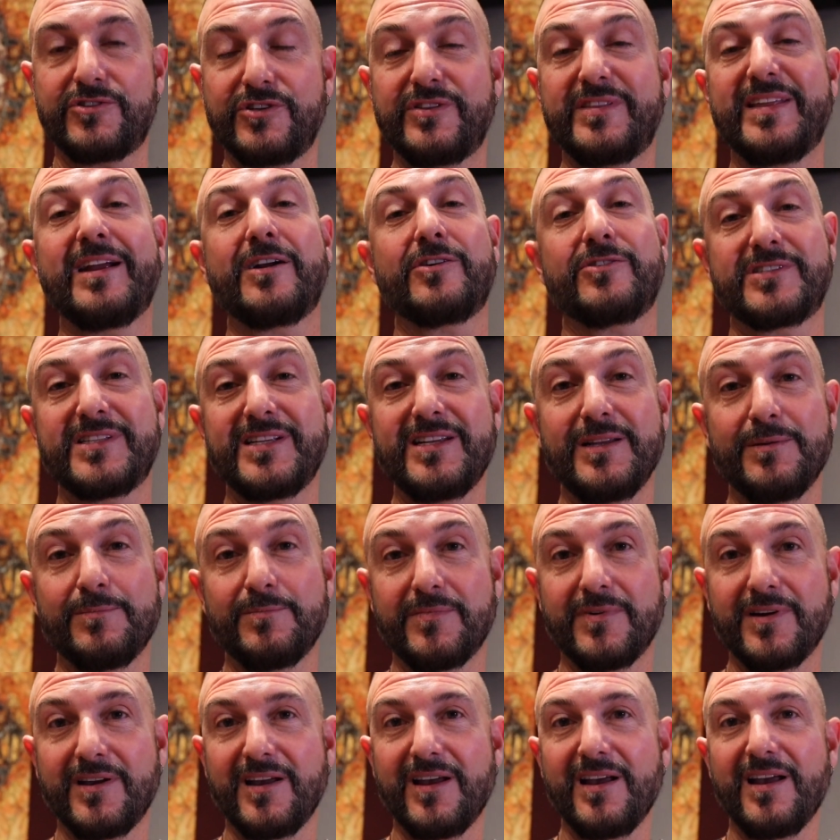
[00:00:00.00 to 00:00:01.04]
their
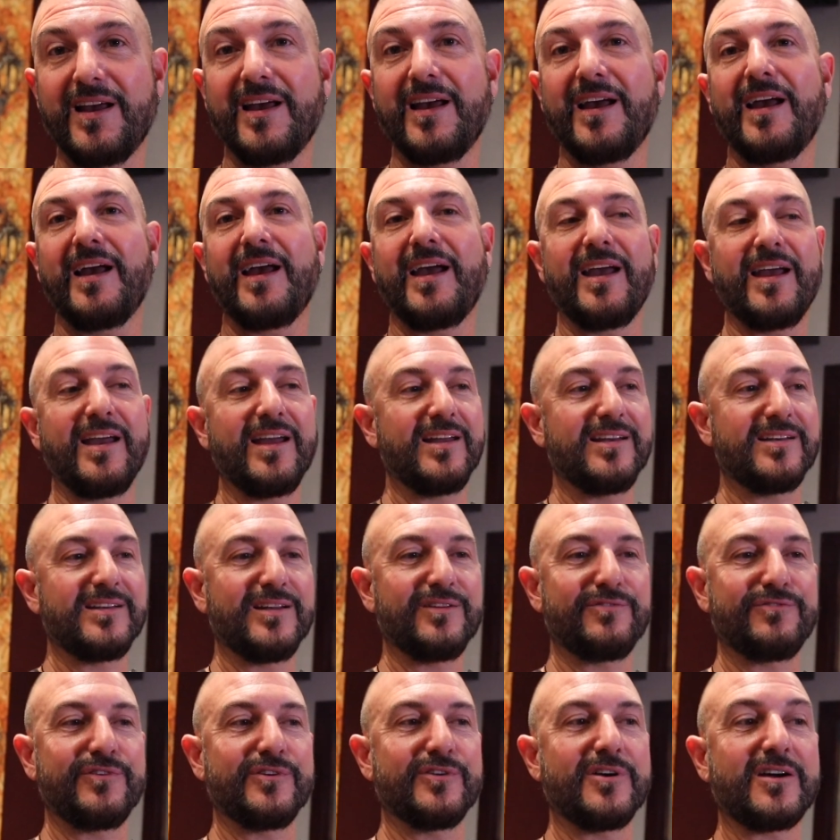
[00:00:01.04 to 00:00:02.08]
team, and
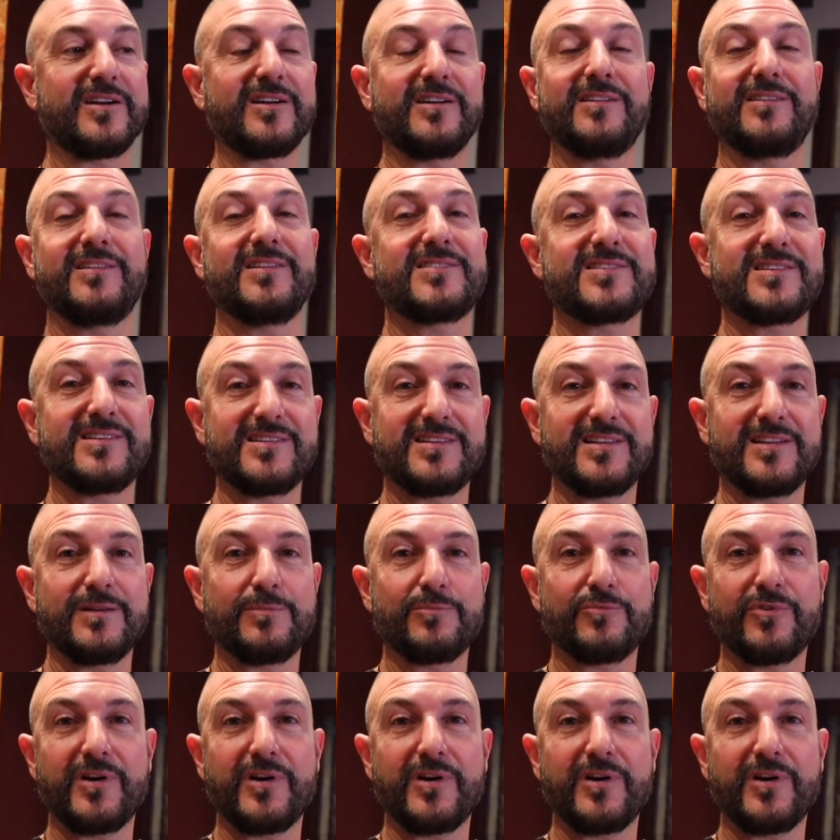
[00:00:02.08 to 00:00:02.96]
if you're not going to listen to them